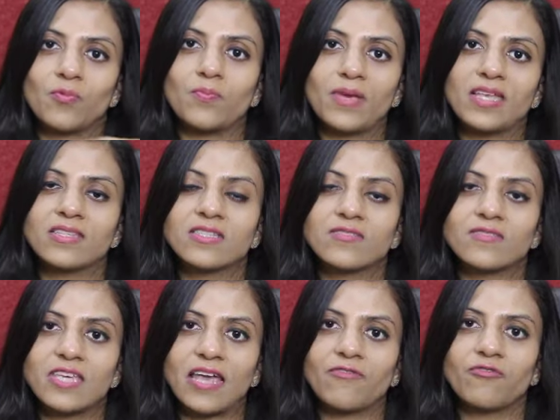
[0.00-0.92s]
mains
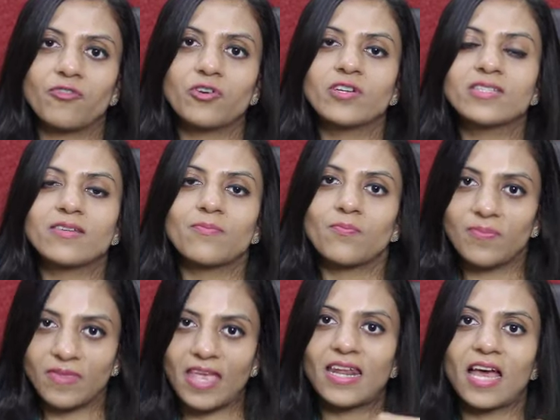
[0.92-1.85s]
yeah, first,
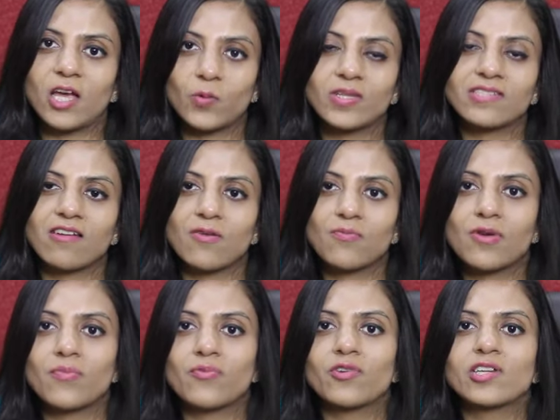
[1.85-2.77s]
then I will start
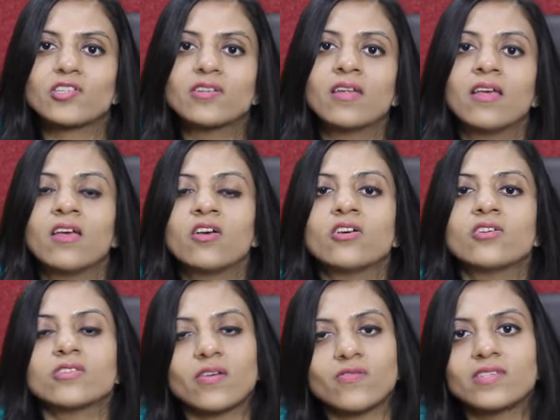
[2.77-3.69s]
preparation.
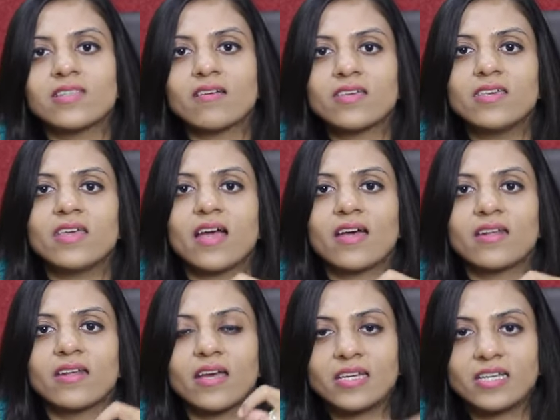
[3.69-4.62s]
So I was lucky
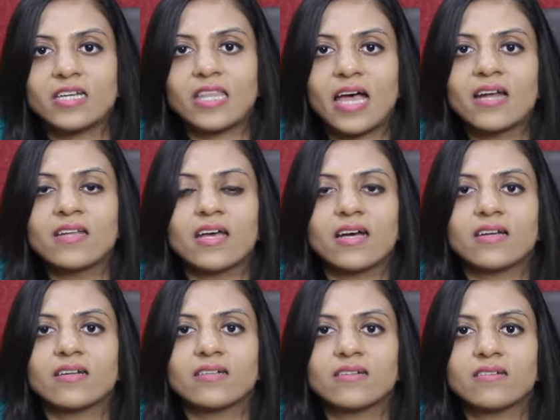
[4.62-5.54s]
and I did that,
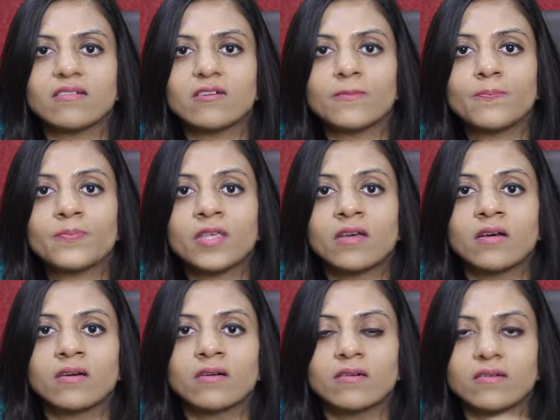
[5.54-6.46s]
and um,
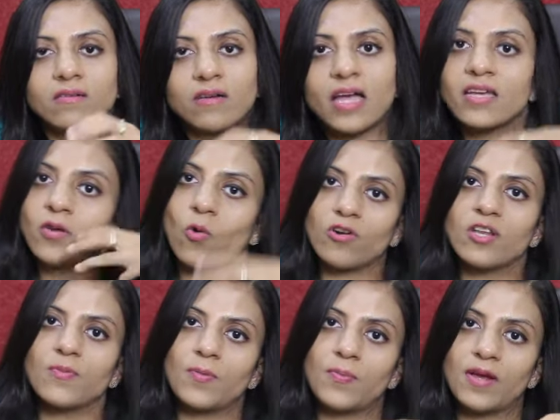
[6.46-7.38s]
uh, I had
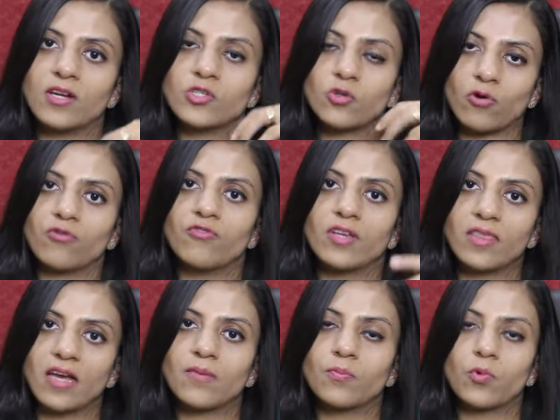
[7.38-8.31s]
already prepared geography at that